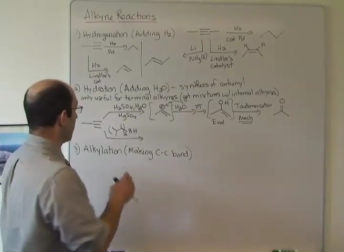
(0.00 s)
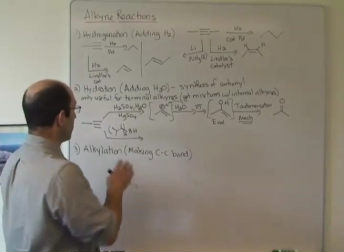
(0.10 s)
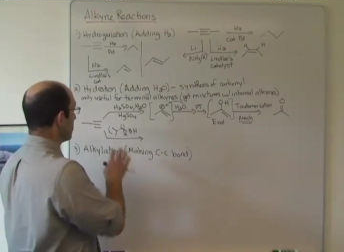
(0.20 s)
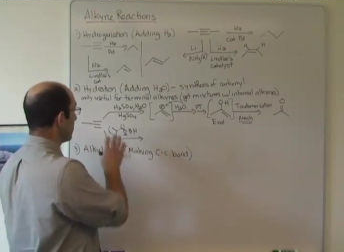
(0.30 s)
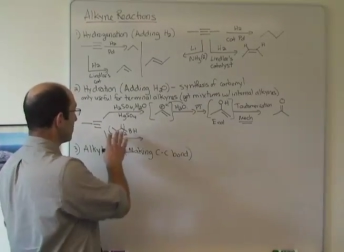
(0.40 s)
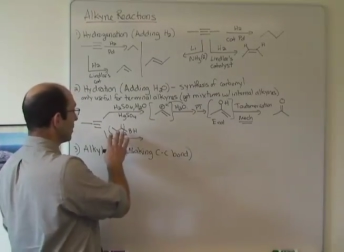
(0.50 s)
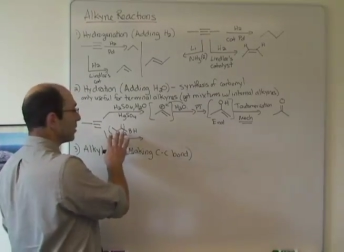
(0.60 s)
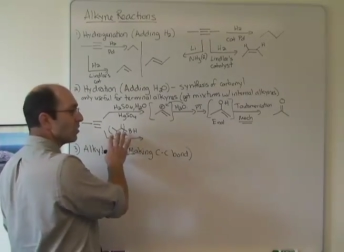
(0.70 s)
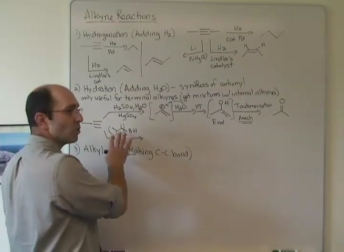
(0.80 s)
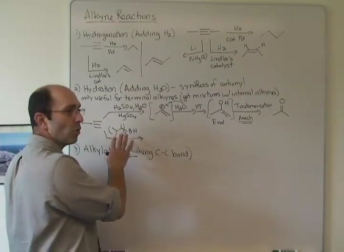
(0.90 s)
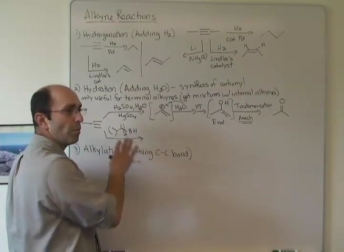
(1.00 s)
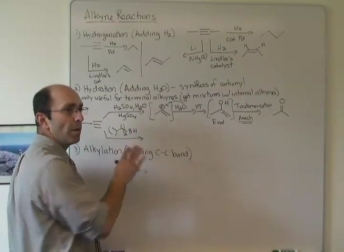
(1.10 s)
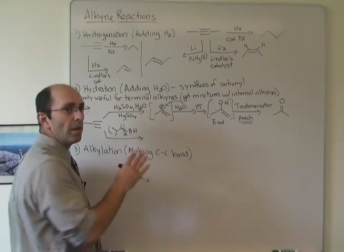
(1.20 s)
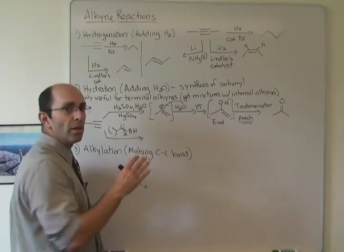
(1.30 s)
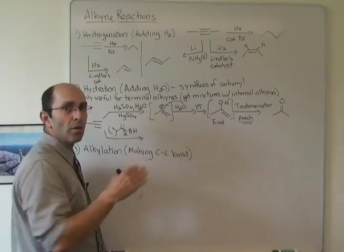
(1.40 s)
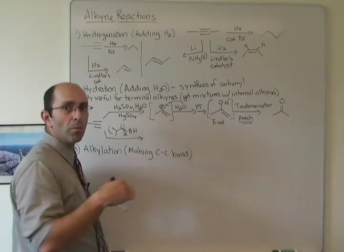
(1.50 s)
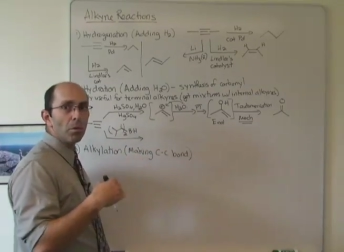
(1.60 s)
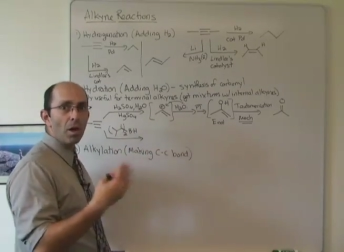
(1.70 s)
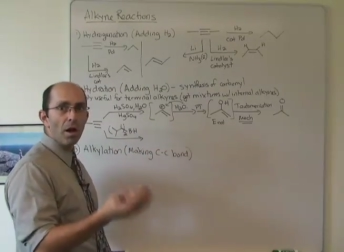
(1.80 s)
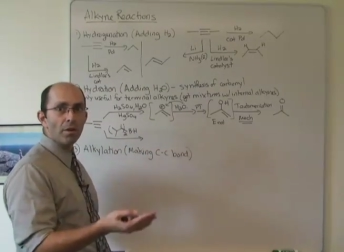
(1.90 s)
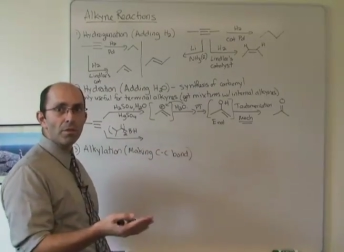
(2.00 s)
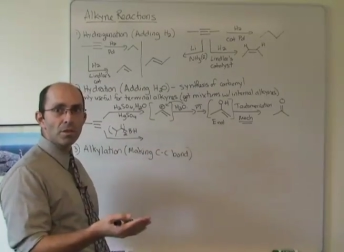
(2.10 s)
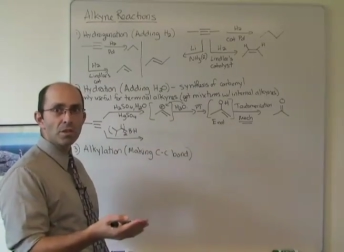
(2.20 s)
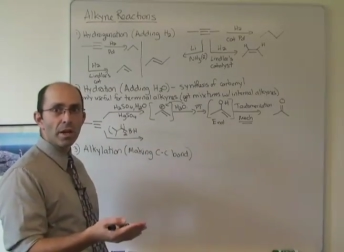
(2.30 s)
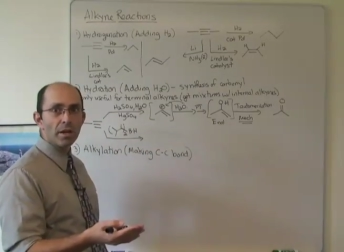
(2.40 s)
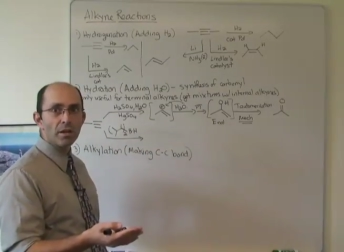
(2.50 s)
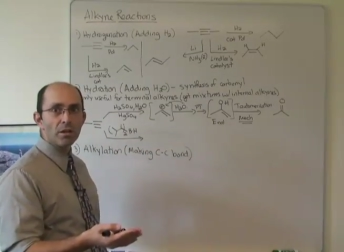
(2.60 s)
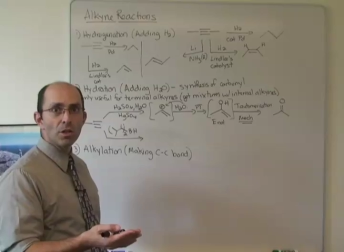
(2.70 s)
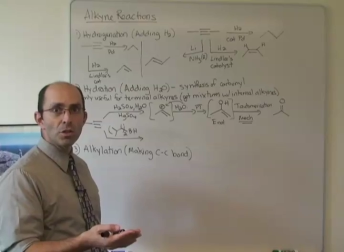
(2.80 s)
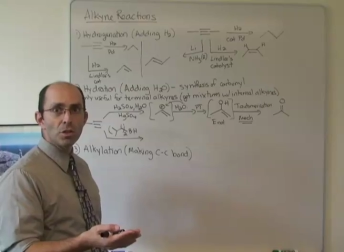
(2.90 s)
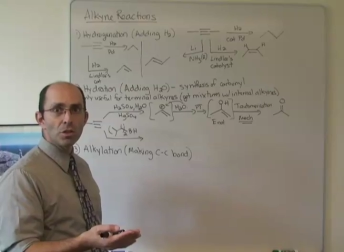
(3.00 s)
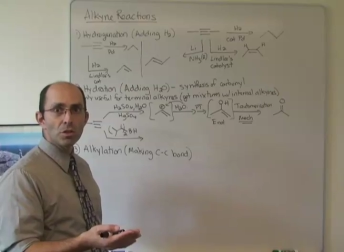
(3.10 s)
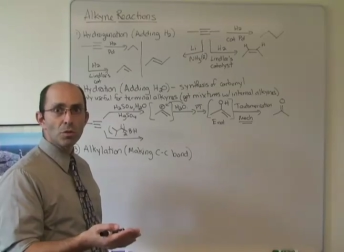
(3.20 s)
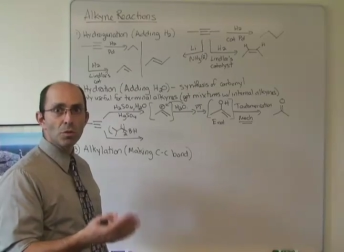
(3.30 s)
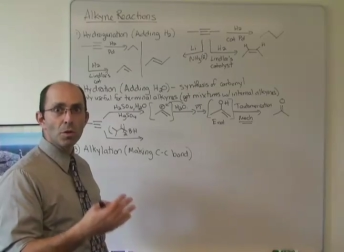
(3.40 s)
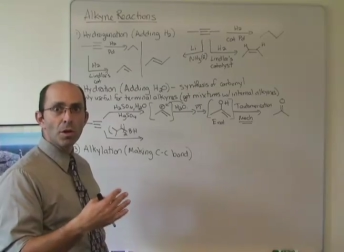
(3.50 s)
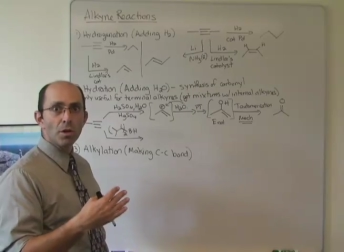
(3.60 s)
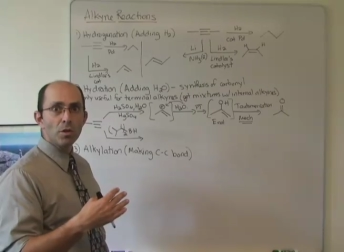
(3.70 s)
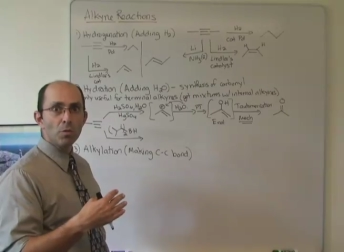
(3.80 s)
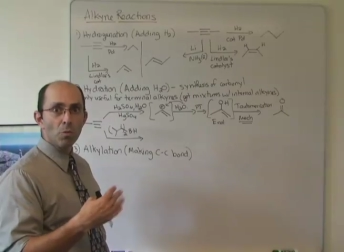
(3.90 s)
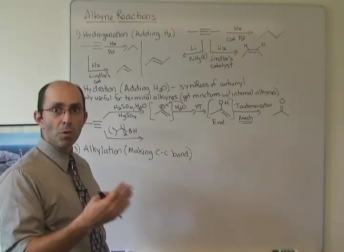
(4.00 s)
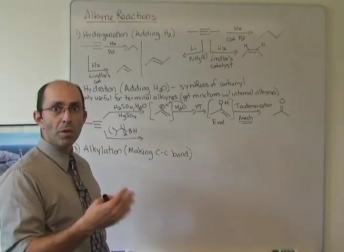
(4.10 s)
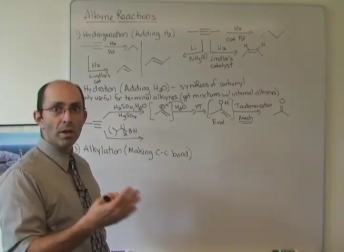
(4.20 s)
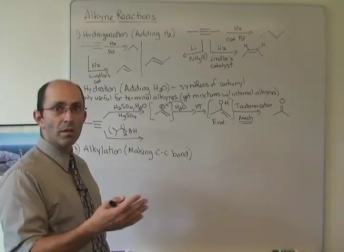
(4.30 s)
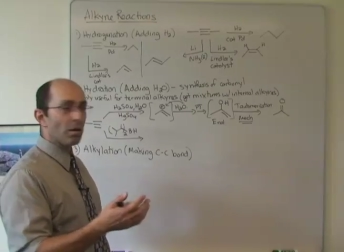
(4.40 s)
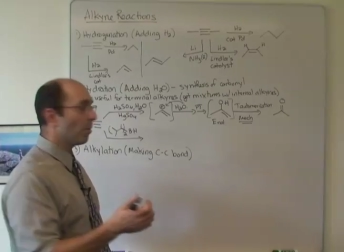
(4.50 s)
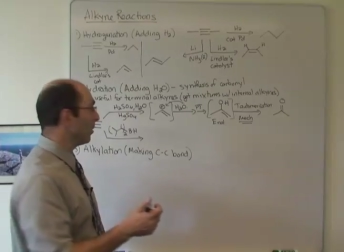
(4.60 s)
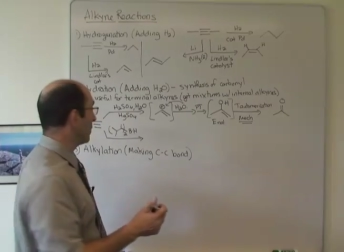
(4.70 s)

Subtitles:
Since this is so big, it'll block the second addition, so you won't get double